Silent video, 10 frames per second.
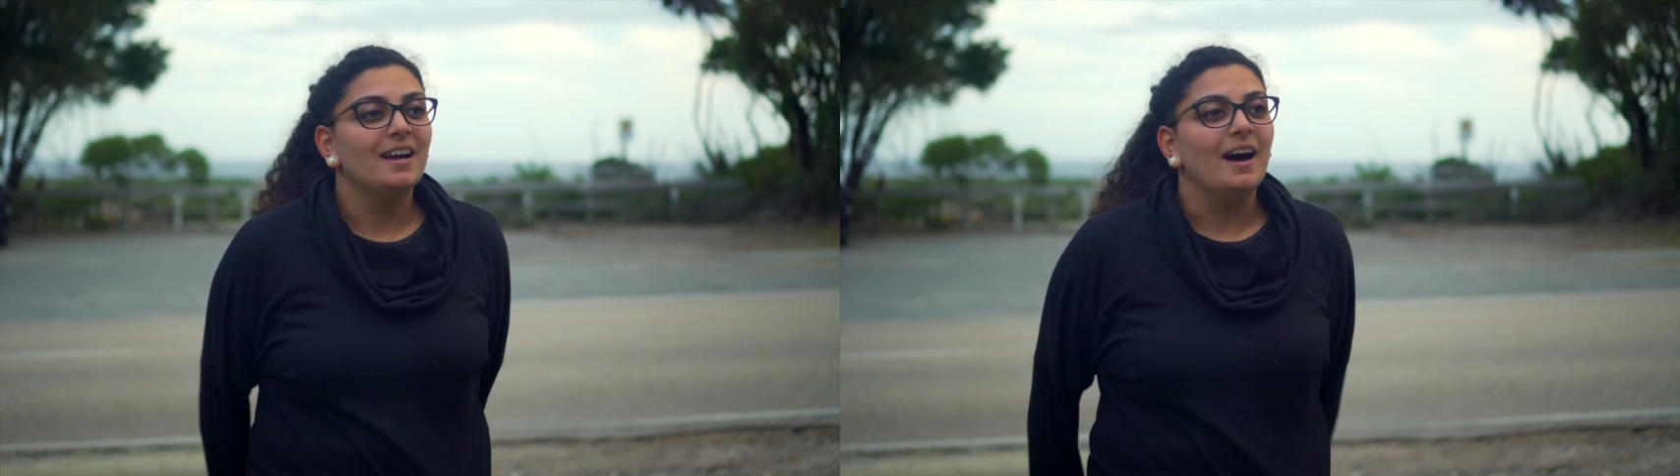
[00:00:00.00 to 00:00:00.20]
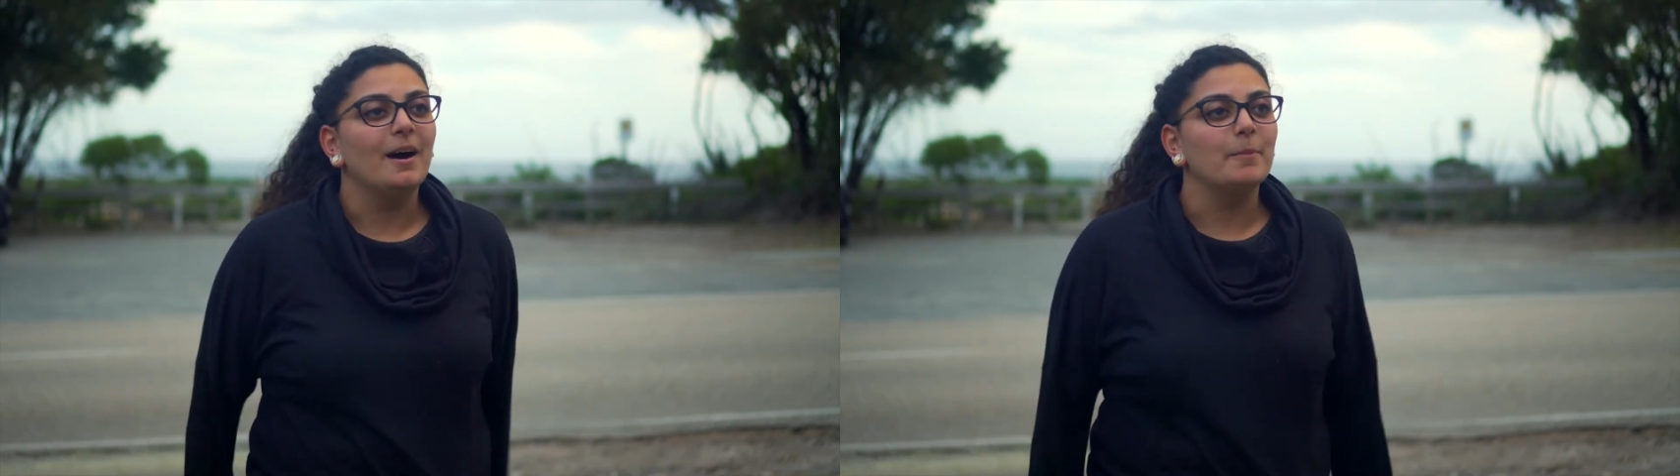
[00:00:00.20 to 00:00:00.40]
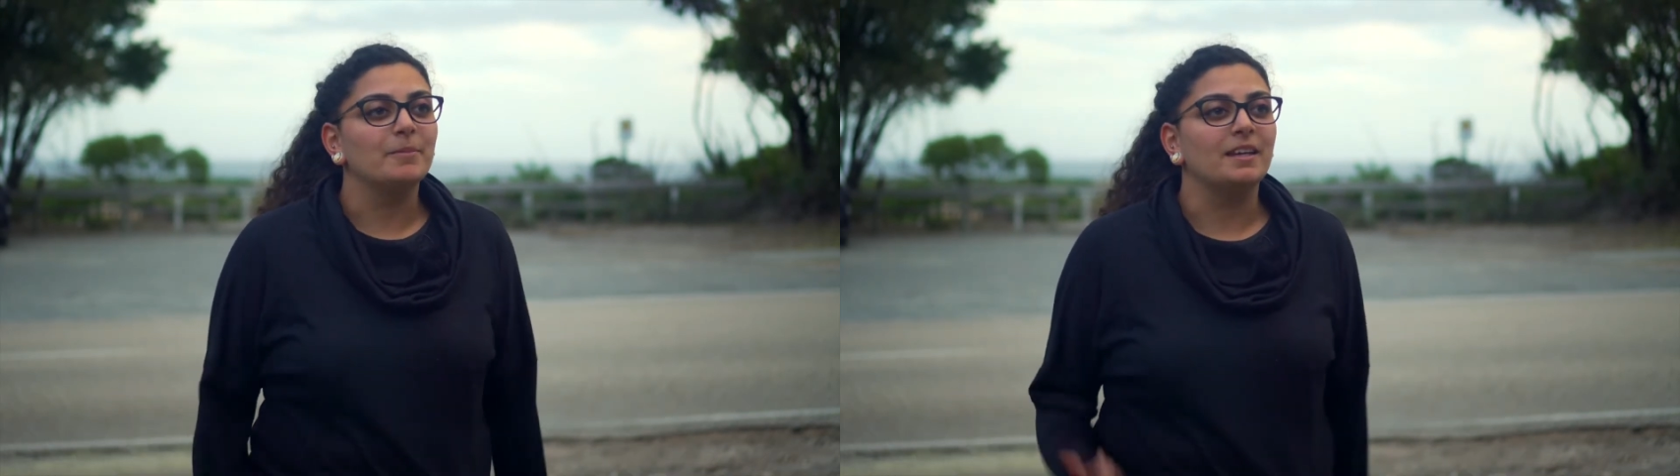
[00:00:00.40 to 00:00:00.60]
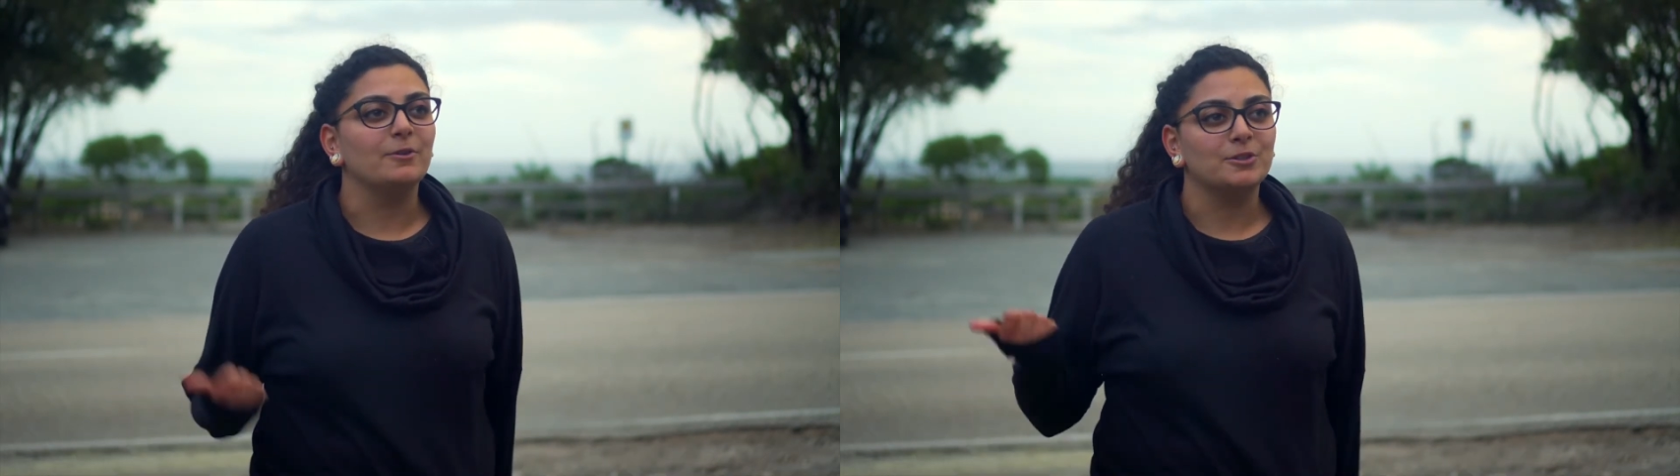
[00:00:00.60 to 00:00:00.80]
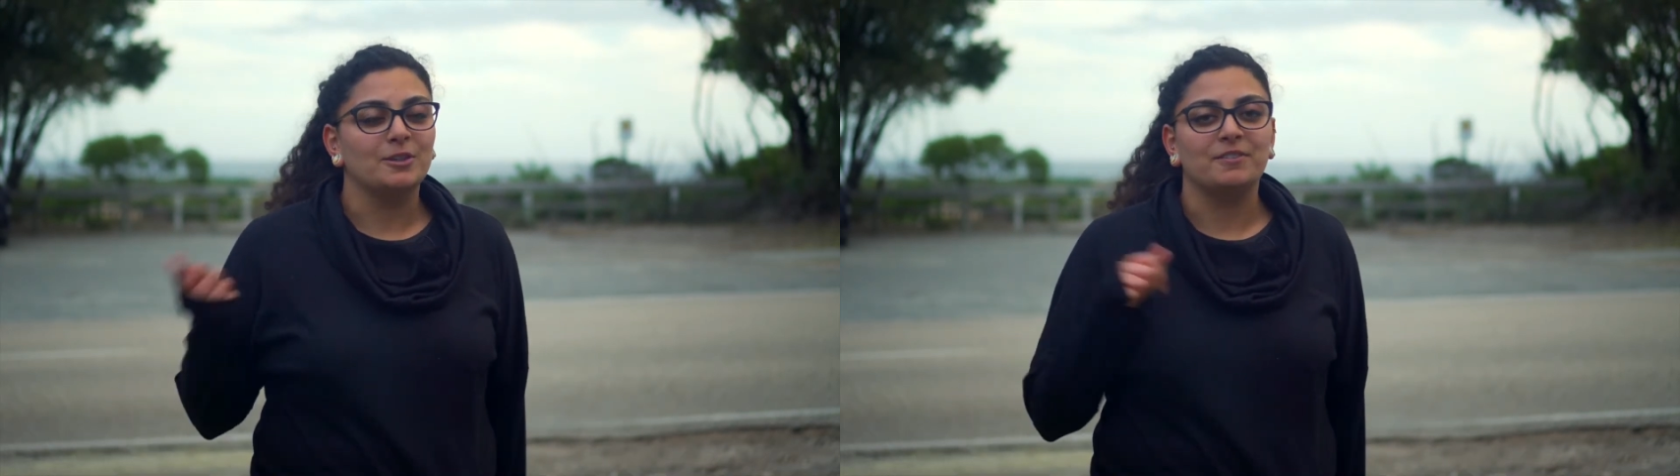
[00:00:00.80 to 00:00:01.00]
Um, they
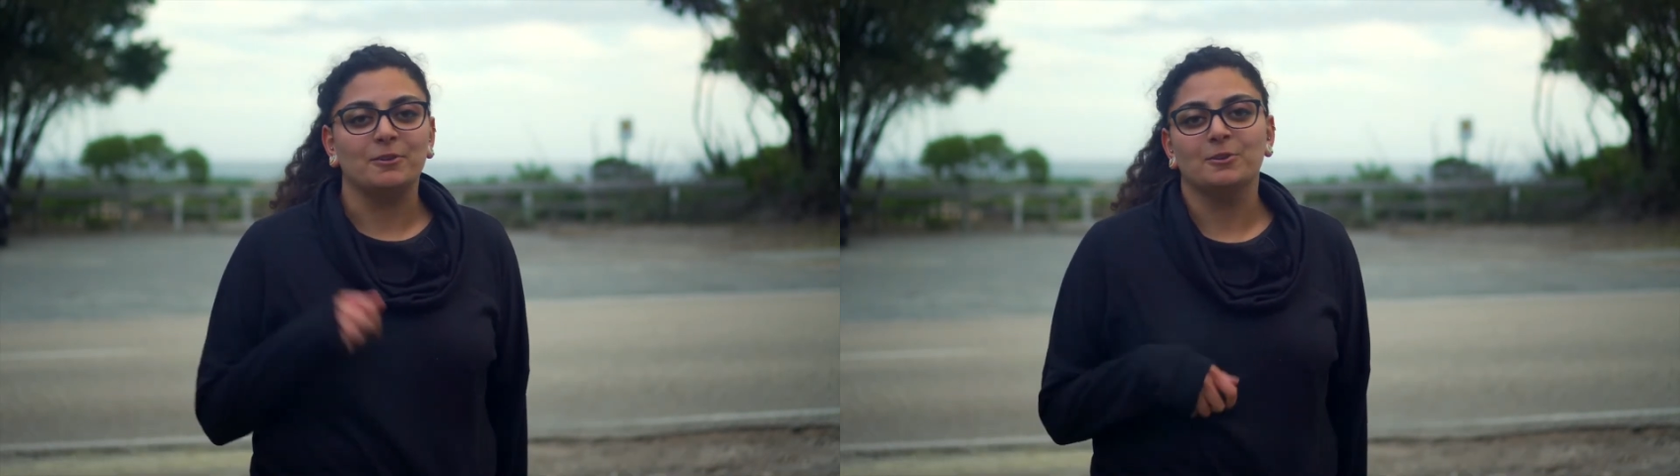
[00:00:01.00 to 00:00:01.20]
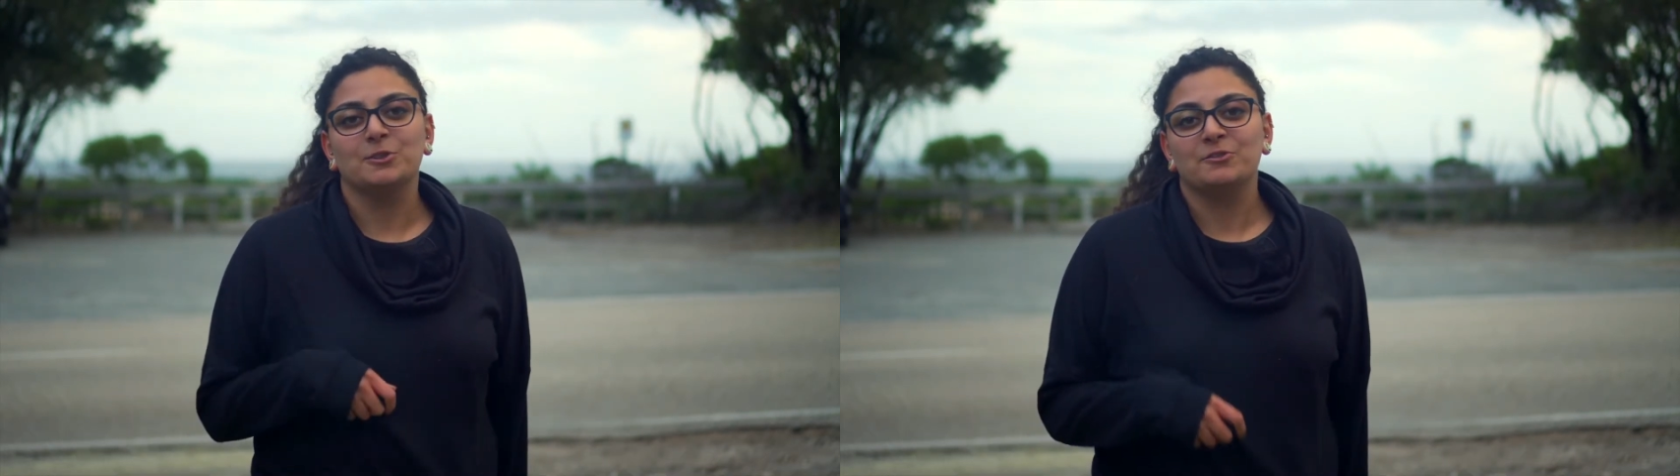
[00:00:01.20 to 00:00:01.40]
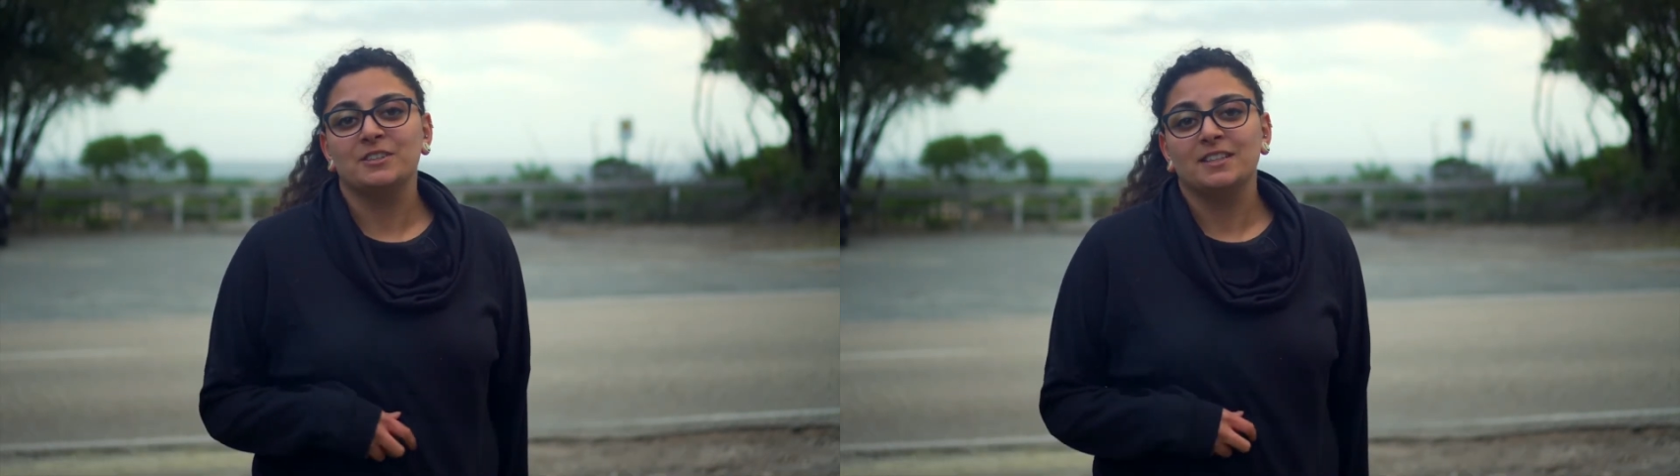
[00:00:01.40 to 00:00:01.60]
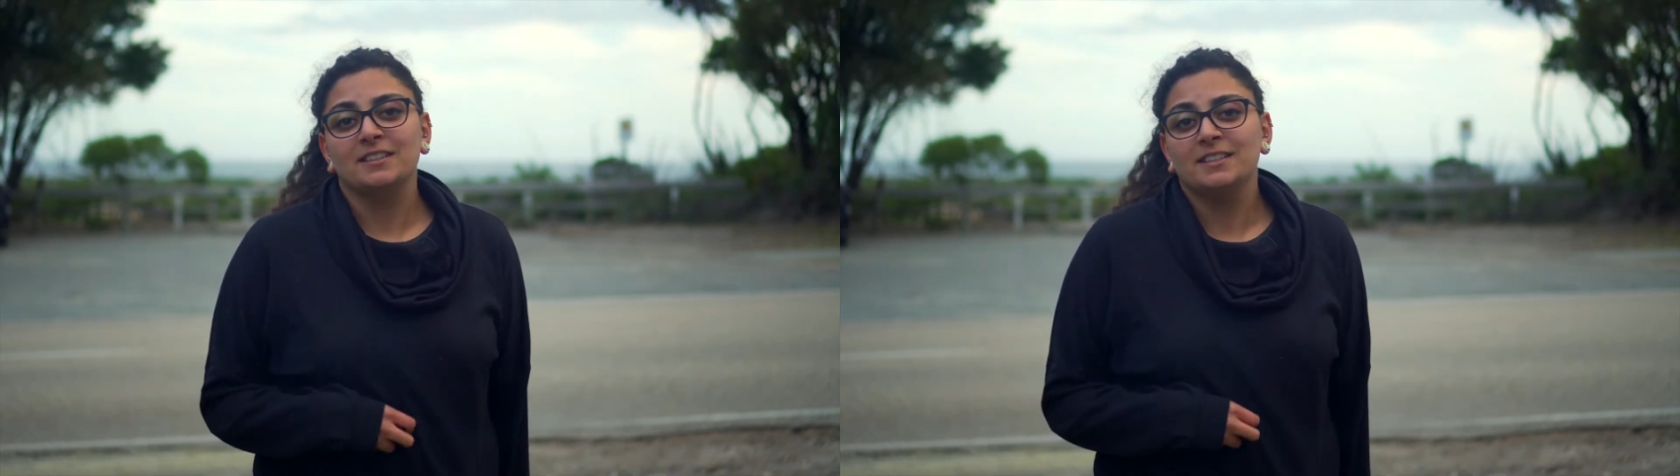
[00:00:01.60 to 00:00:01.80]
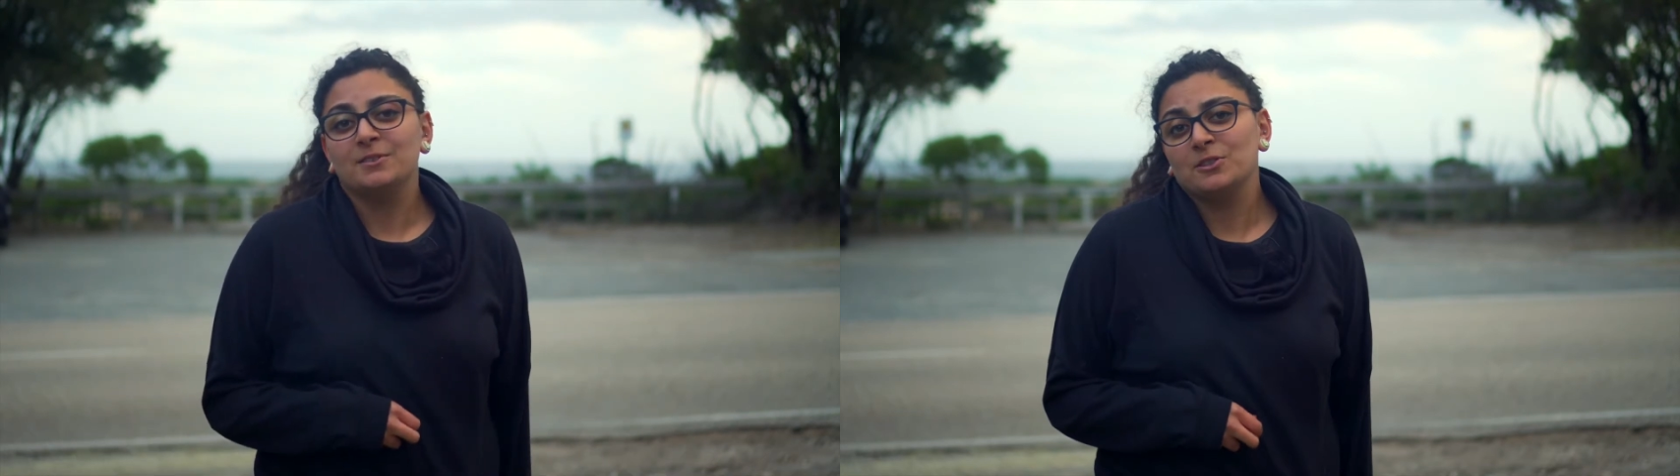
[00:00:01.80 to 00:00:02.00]
also have their own laundry
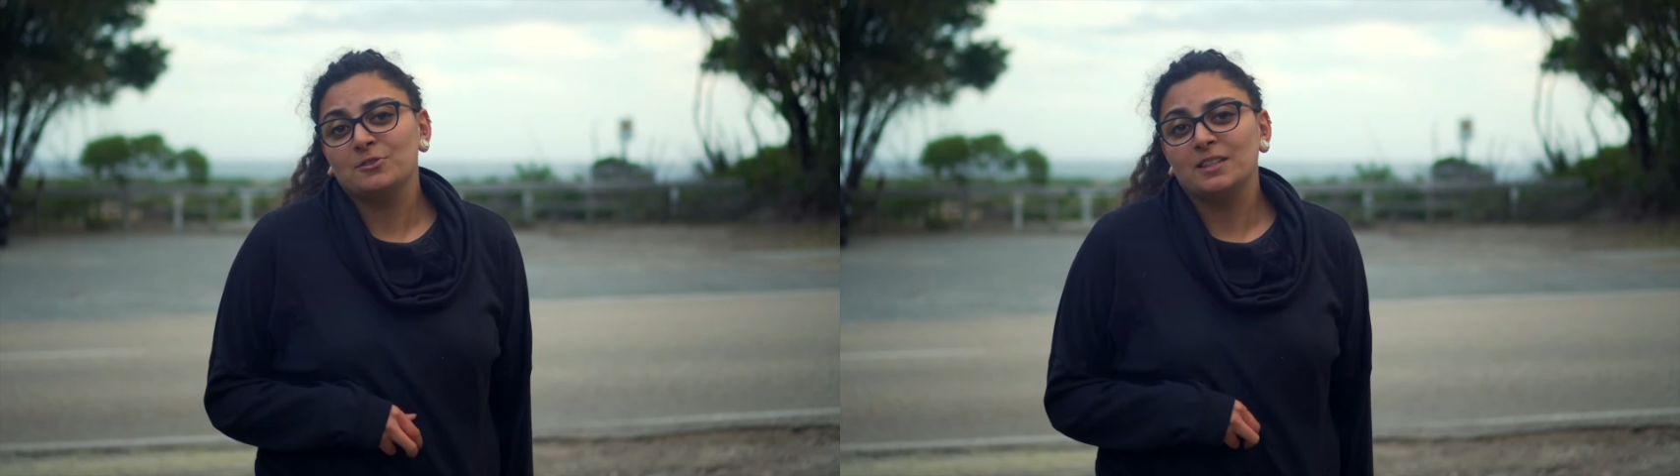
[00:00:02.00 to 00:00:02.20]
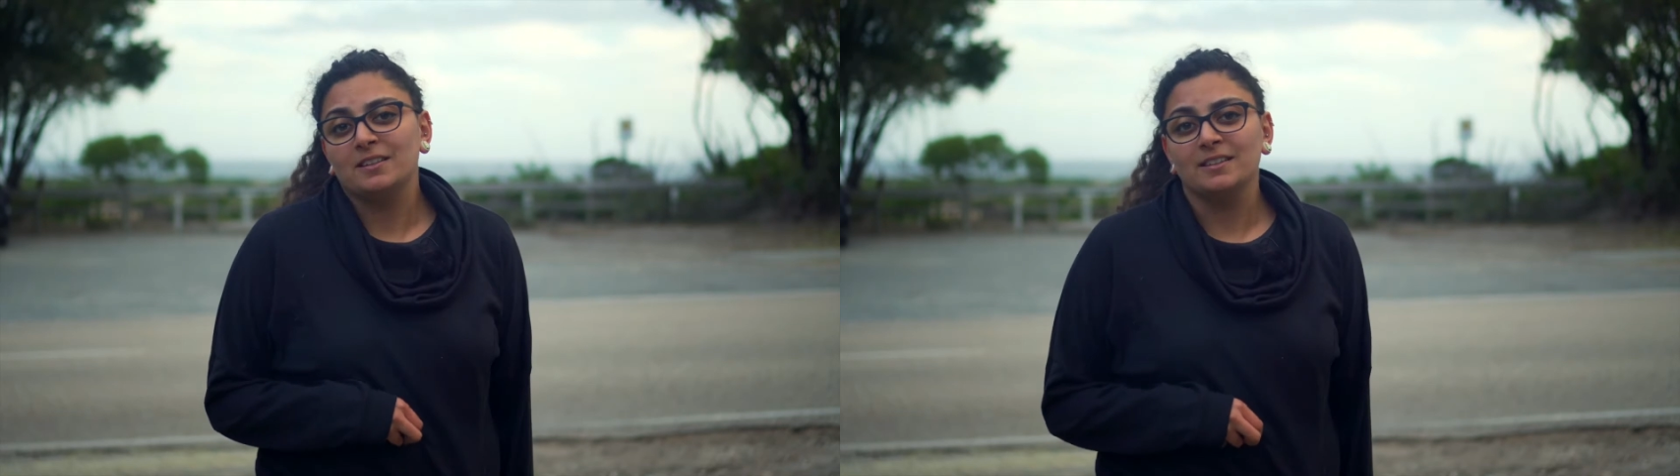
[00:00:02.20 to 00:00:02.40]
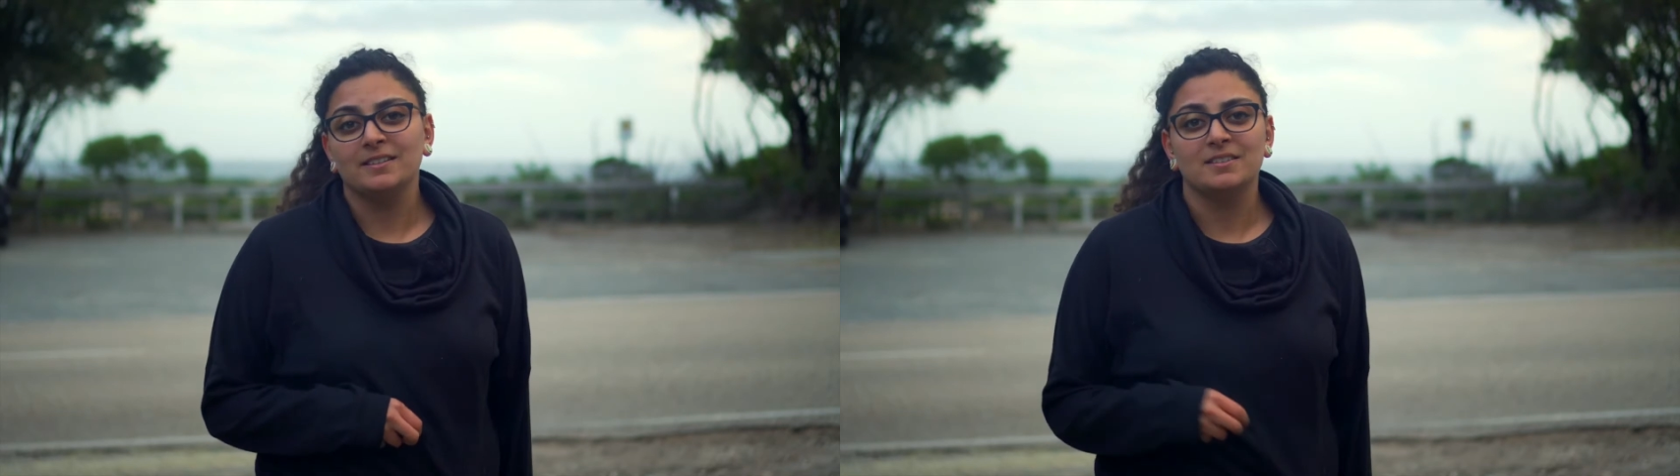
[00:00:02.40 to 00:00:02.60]
facilities, which is really nice,